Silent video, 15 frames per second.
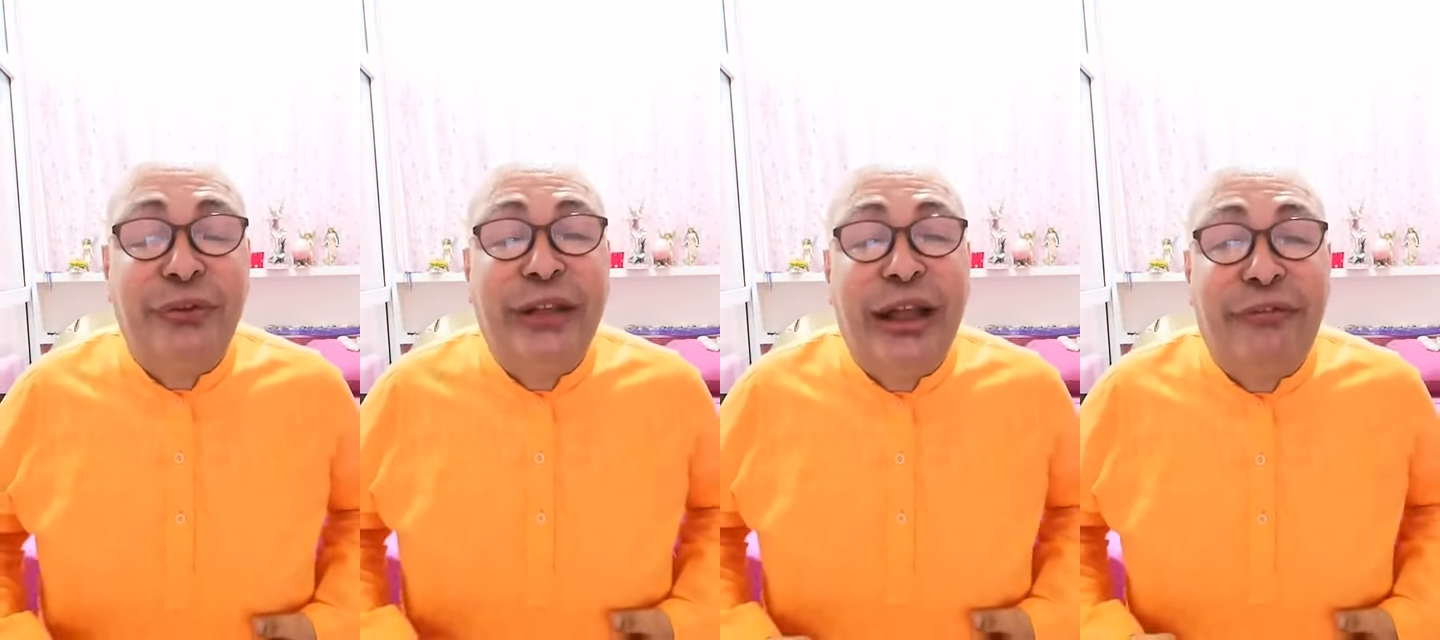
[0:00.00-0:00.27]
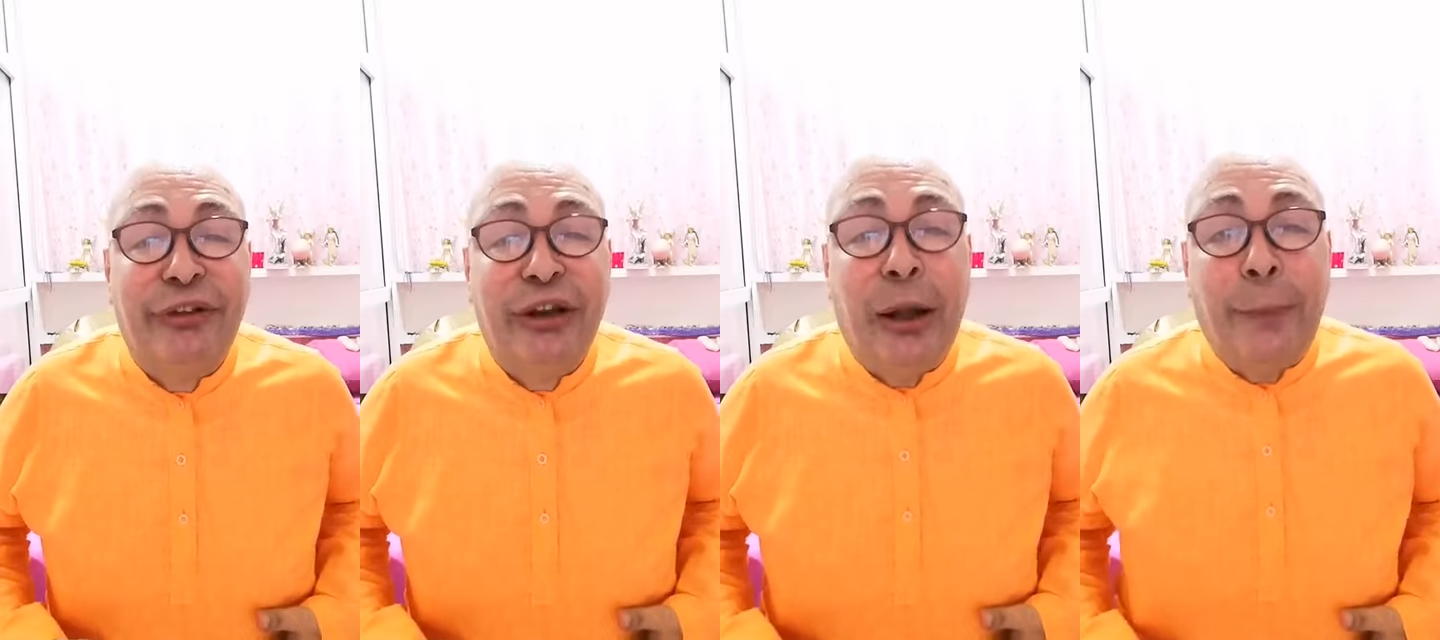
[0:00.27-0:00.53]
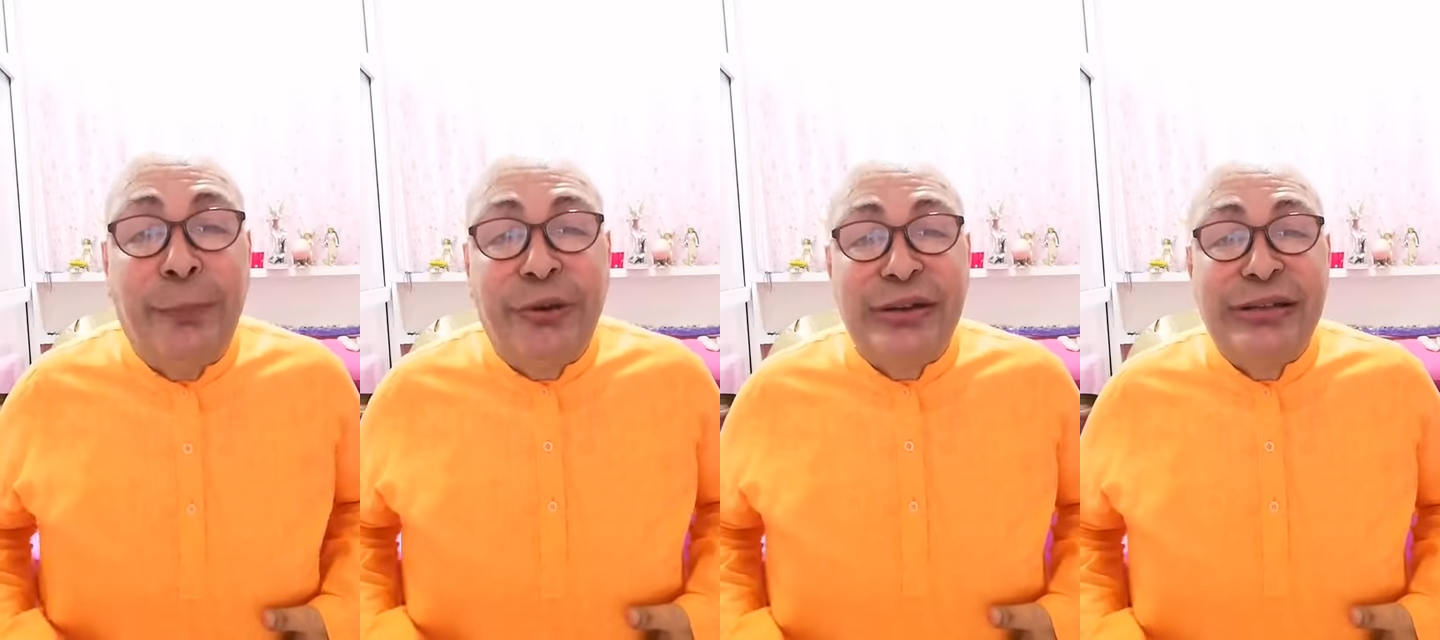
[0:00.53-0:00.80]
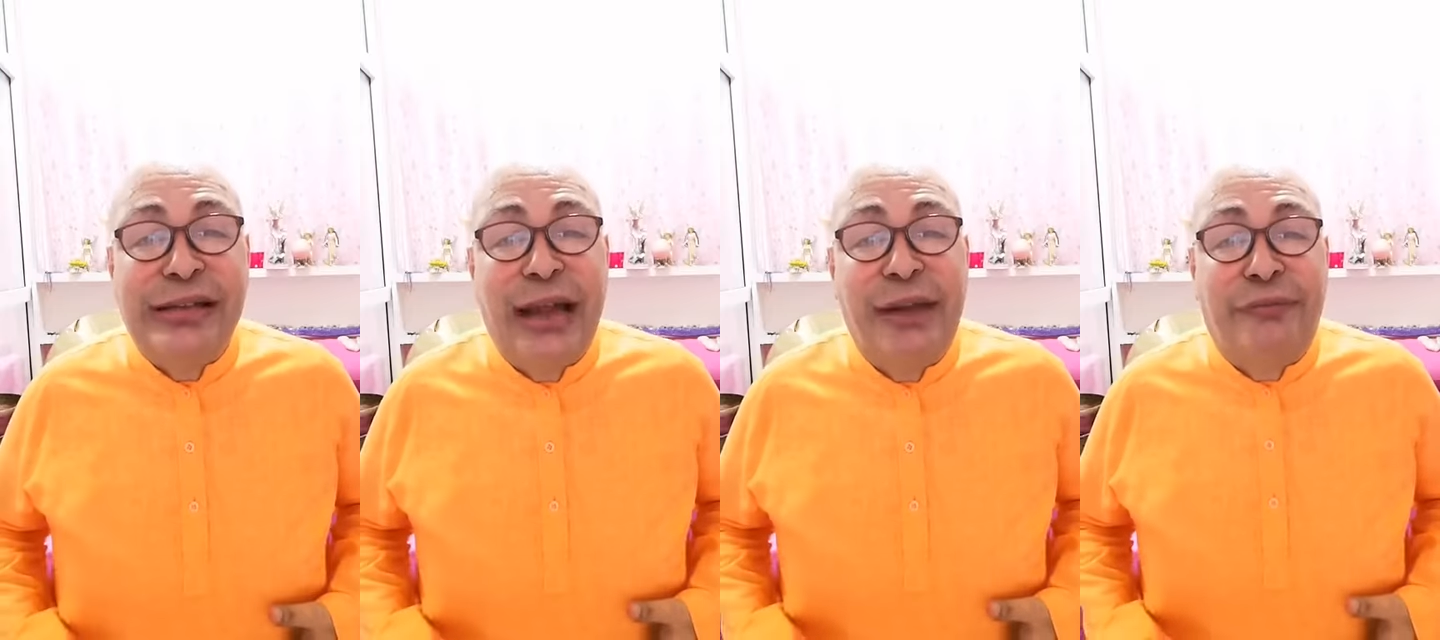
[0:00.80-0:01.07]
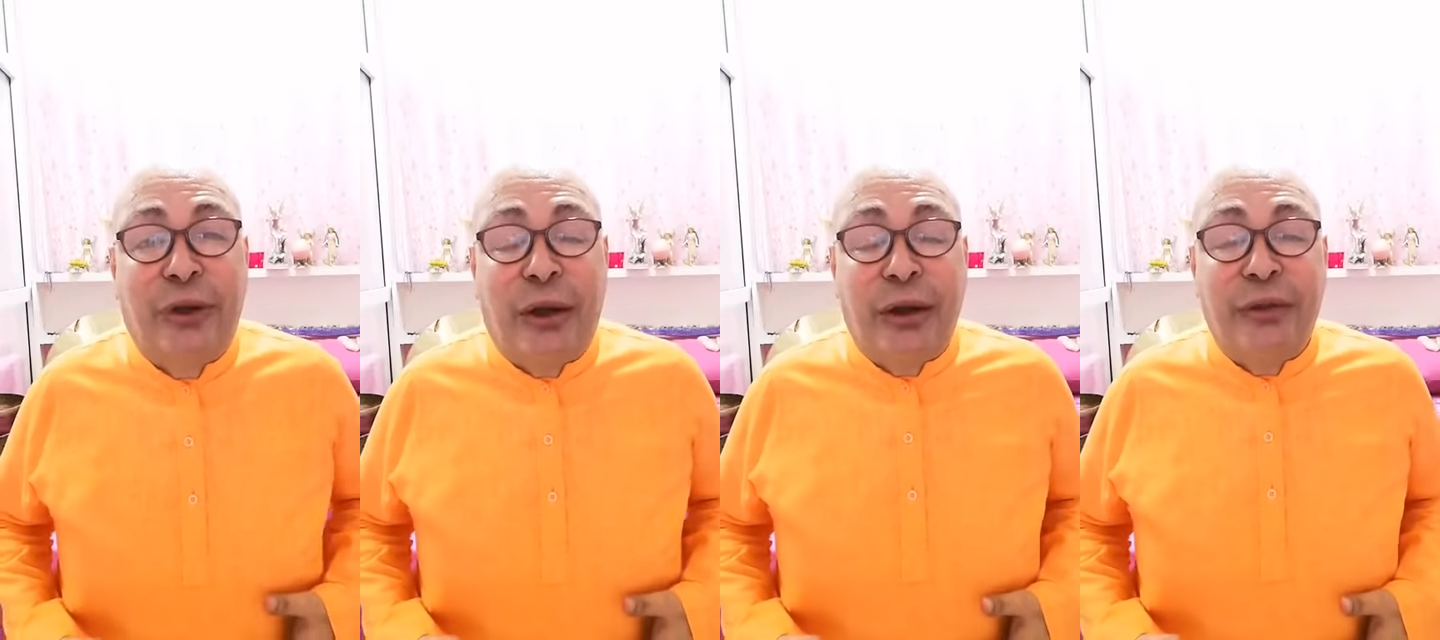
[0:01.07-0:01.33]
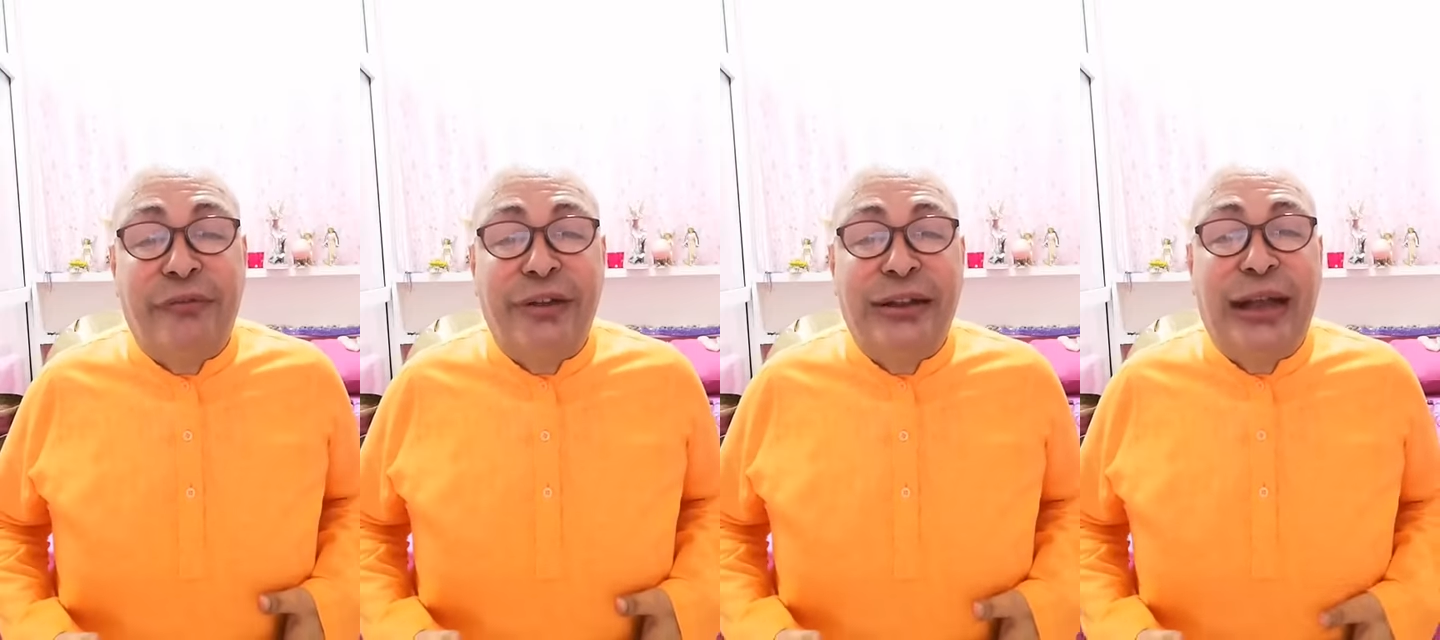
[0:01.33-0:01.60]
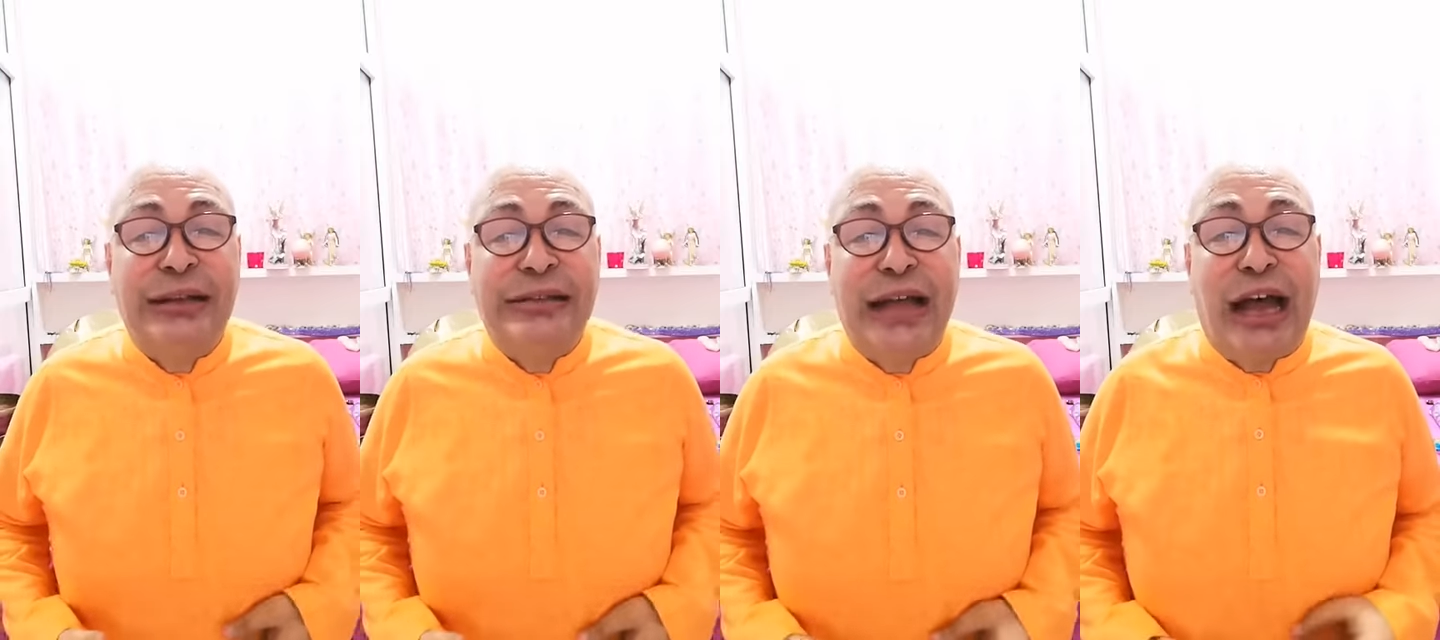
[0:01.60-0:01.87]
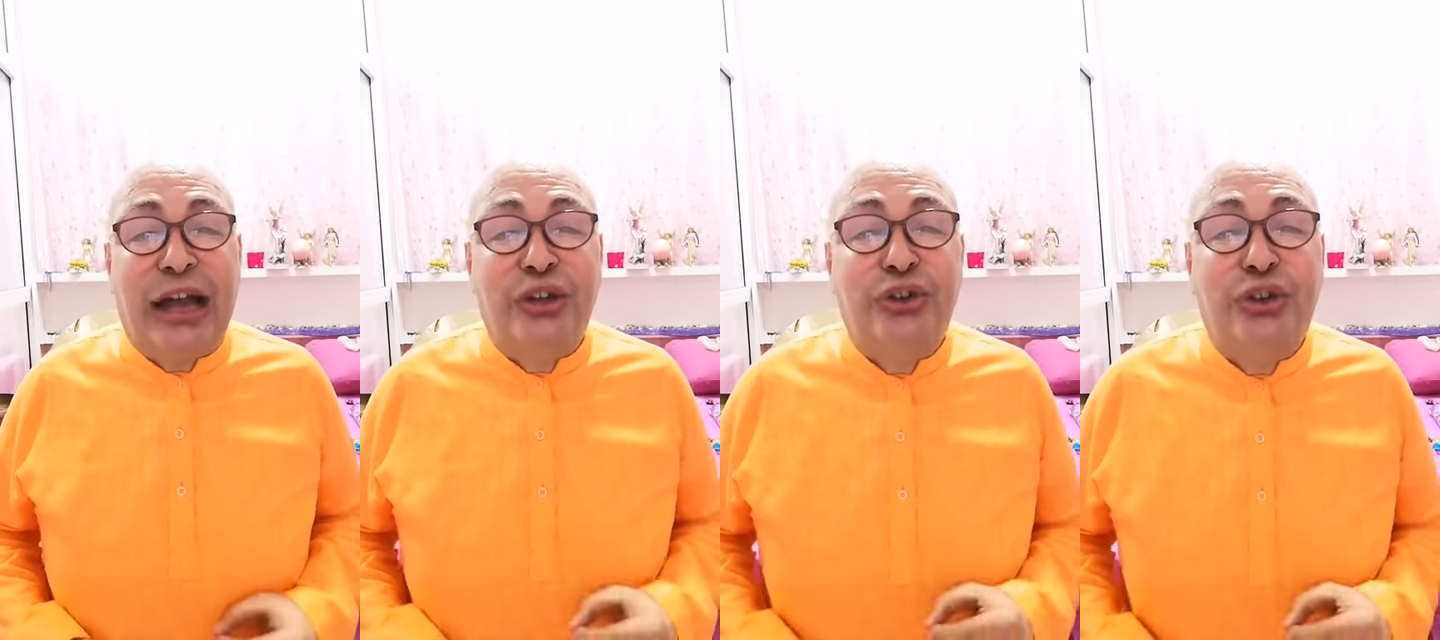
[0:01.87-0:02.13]
to develop your self-confidence
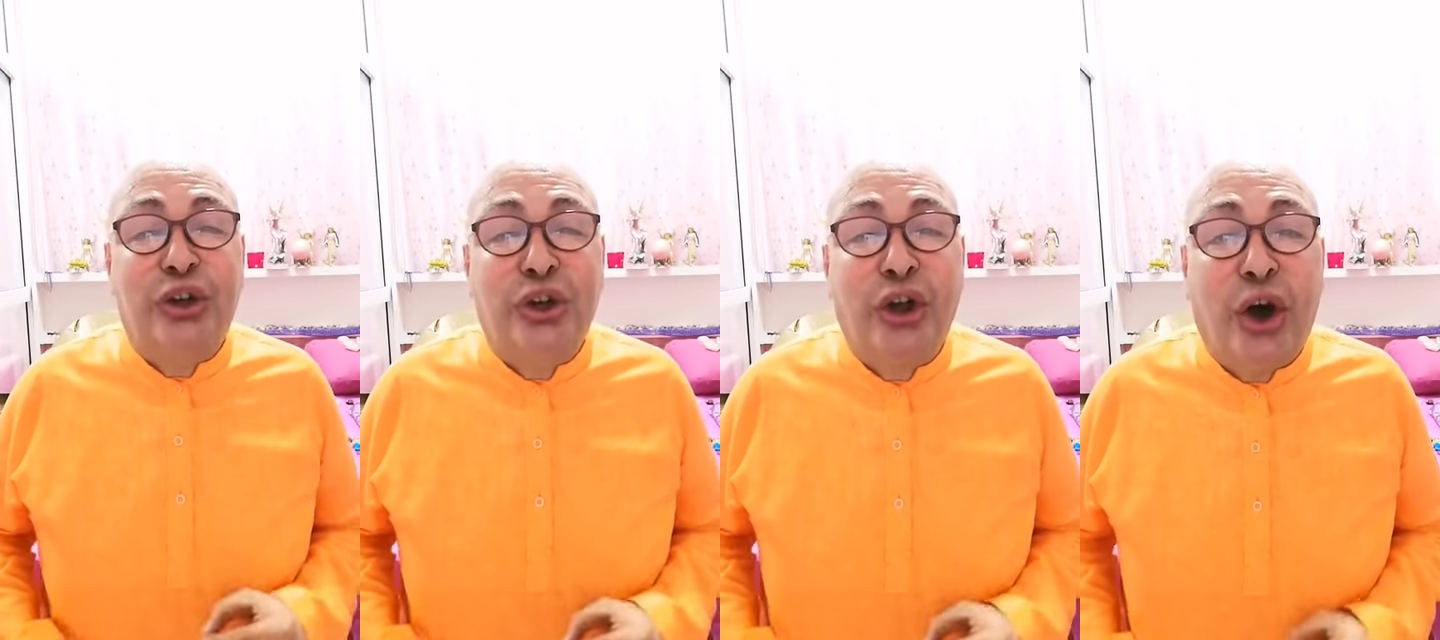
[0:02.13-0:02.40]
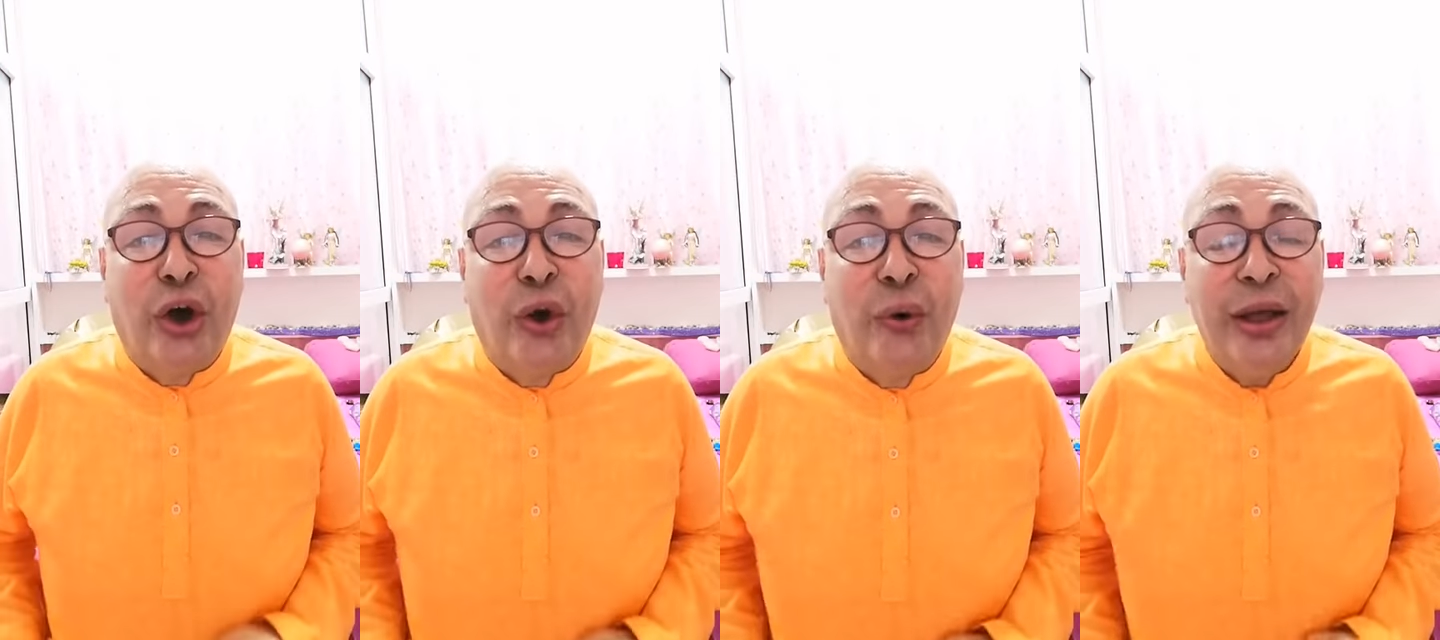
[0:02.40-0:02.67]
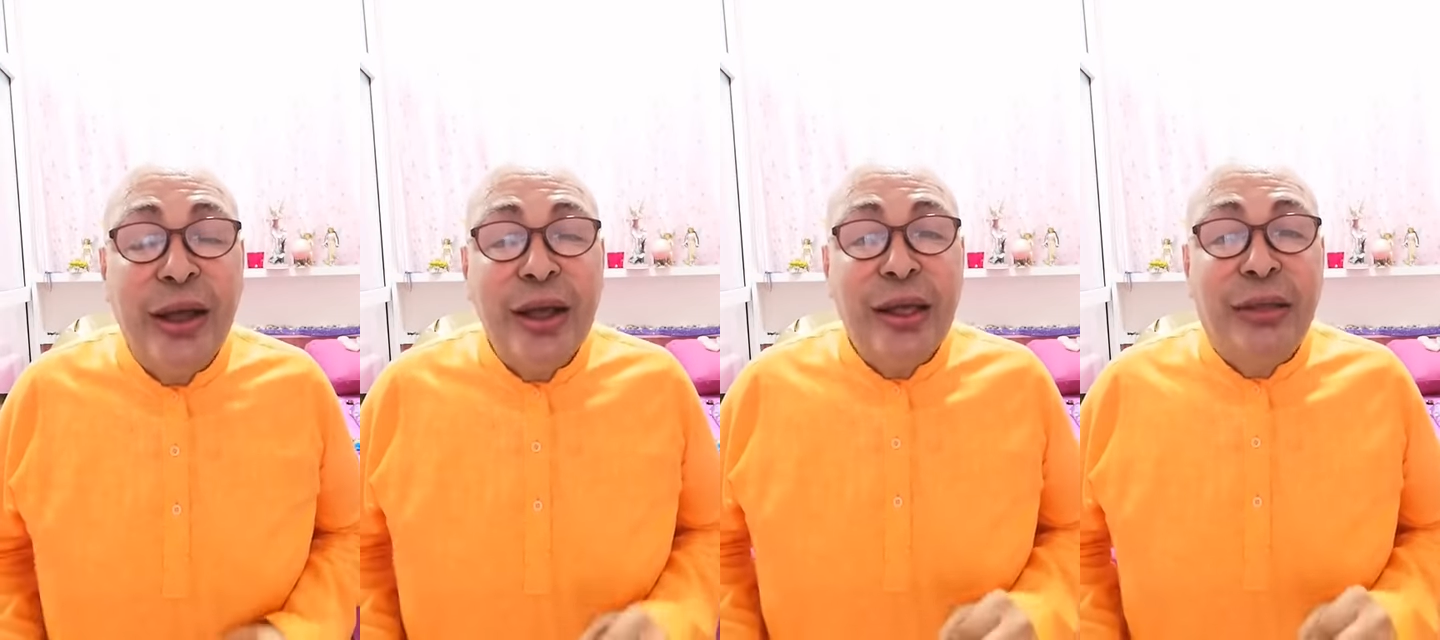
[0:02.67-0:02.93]
and to know